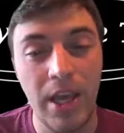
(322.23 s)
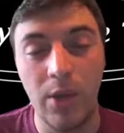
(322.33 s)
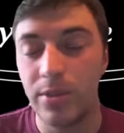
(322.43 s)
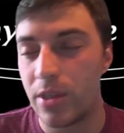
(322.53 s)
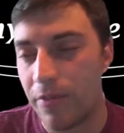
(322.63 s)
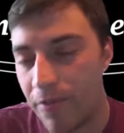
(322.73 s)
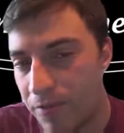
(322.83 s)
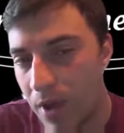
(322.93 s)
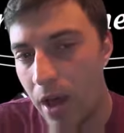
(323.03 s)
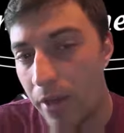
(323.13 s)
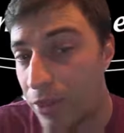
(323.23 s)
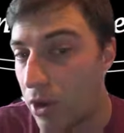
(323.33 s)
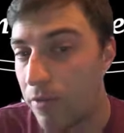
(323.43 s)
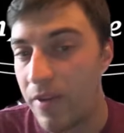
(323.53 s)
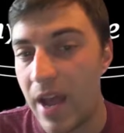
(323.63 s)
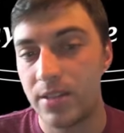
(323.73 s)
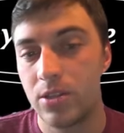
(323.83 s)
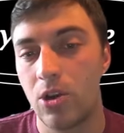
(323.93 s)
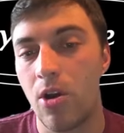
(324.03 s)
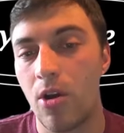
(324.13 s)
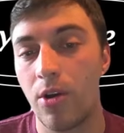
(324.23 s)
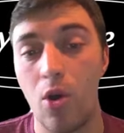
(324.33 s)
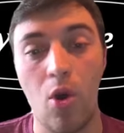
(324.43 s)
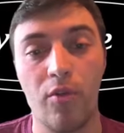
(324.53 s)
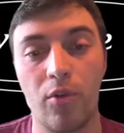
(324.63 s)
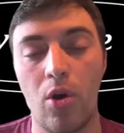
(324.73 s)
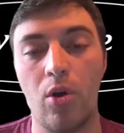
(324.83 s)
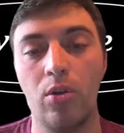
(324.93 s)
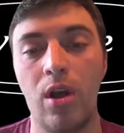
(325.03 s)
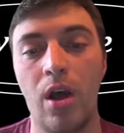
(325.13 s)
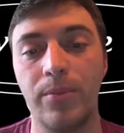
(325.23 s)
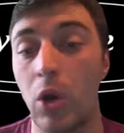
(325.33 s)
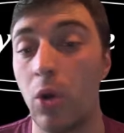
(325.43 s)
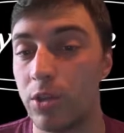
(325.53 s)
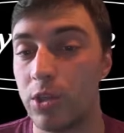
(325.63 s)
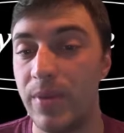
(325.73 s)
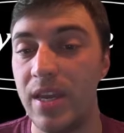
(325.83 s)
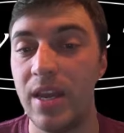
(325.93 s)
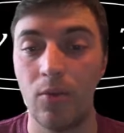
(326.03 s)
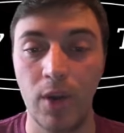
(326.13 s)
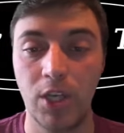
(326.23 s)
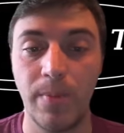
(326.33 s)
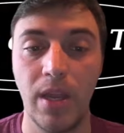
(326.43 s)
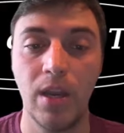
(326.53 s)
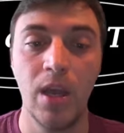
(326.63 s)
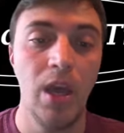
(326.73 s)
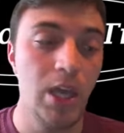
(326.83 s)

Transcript: He was the third fastest car in overall total speed at Richmond.